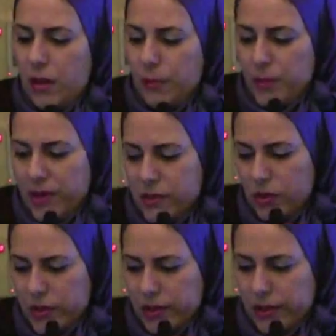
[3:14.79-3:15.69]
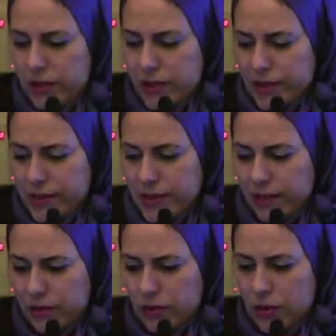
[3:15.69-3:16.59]
Prince Sultan Cardiac
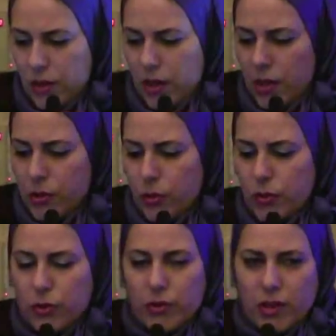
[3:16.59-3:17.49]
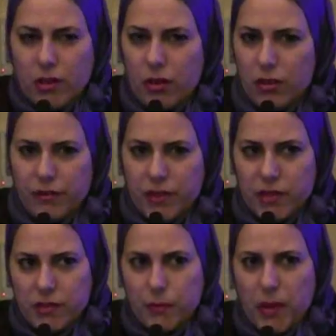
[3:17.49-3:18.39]
Center. So during all of
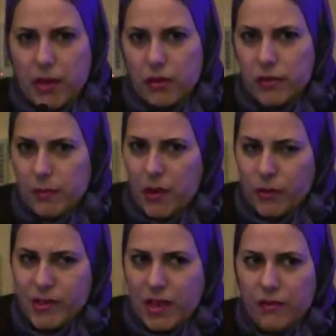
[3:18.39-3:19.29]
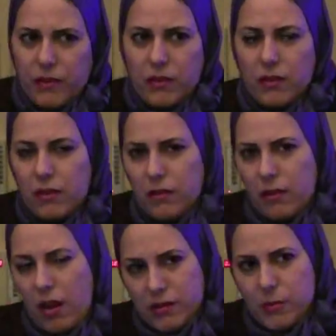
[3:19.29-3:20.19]
this period, about 7
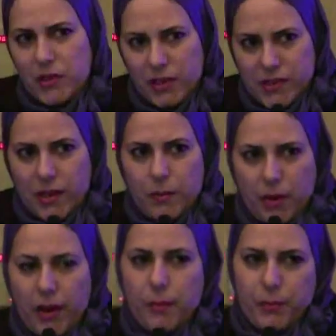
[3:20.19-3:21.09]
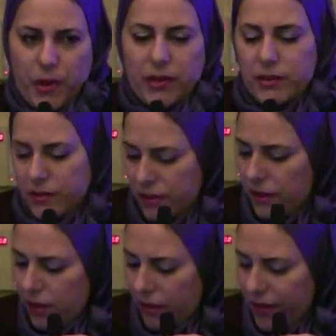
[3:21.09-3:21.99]
hospitals, I practiced
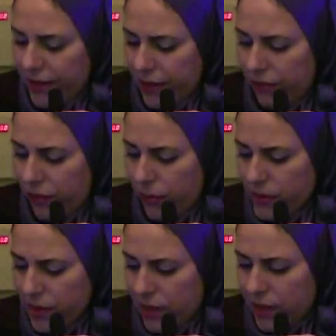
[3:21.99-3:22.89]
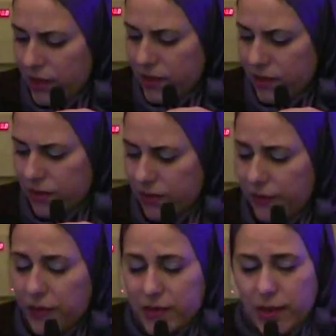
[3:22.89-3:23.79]
clinical pharmacy in these
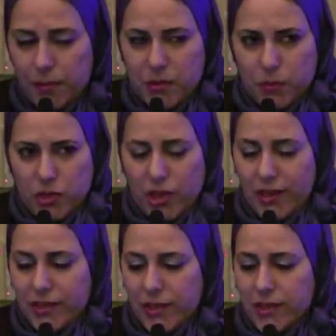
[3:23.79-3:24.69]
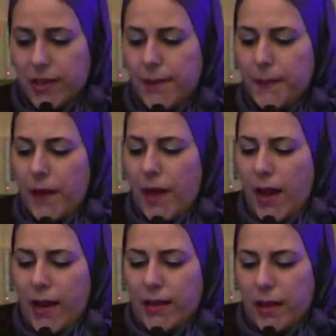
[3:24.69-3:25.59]
different subspecialties.
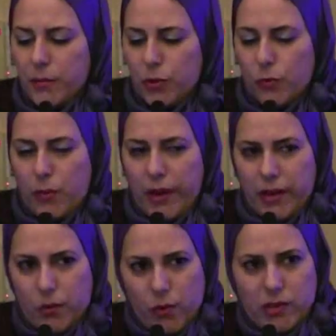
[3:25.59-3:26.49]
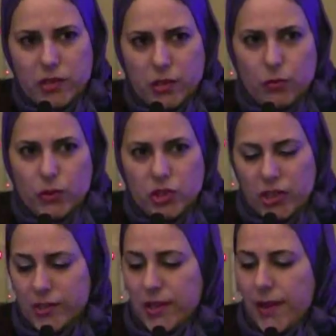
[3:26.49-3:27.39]
I came to my question,
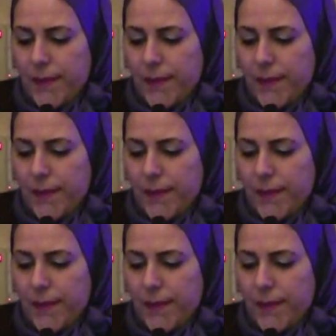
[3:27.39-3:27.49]
which is